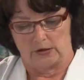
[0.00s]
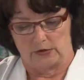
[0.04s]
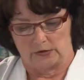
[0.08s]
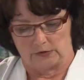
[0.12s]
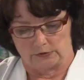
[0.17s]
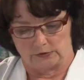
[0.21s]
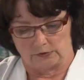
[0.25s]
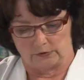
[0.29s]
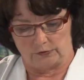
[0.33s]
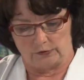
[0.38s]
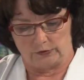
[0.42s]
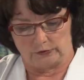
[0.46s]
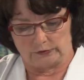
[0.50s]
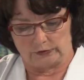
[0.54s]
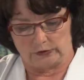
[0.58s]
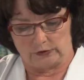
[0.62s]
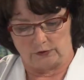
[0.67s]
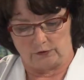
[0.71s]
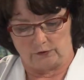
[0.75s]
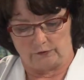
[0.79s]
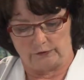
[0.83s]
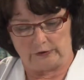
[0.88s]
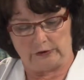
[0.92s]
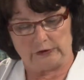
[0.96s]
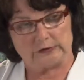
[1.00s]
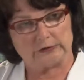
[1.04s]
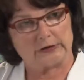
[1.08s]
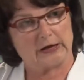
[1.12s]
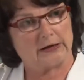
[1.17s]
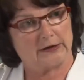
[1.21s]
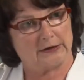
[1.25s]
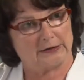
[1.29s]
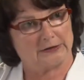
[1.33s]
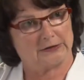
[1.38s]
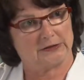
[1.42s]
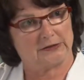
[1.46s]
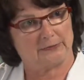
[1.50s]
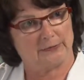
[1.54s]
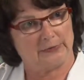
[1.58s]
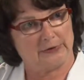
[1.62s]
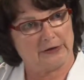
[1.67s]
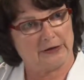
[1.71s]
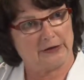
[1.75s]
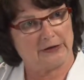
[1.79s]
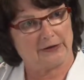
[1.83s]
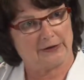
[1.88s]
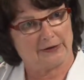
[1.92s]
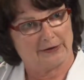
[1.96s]
So you said you've decided to
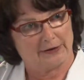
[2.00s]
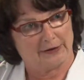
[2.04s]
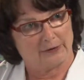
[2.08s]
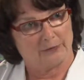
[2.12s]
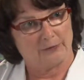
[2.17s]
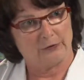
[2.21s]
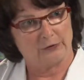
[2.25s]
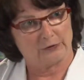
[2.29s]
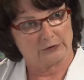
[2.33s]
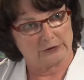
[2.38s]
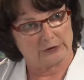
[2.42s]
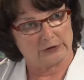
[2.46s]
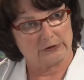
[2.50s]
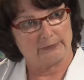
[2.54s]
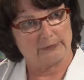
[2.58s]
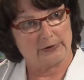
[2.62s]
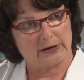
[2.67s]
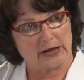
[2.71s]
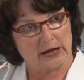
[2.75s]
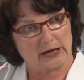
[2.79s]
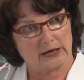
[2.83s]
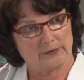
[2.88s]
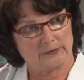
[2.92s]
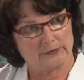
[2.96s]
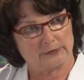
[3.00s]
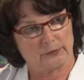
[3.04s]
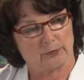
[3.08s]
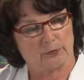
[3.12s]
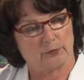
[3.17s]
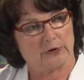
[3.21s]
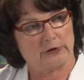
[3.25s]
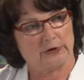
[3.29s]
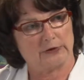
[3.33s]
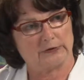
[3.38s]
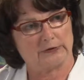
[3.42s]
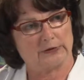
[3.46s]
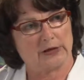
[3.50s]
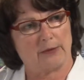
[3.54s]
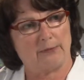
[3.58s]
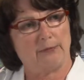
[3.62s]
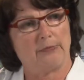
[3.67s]
be mutually monogamous. So what does that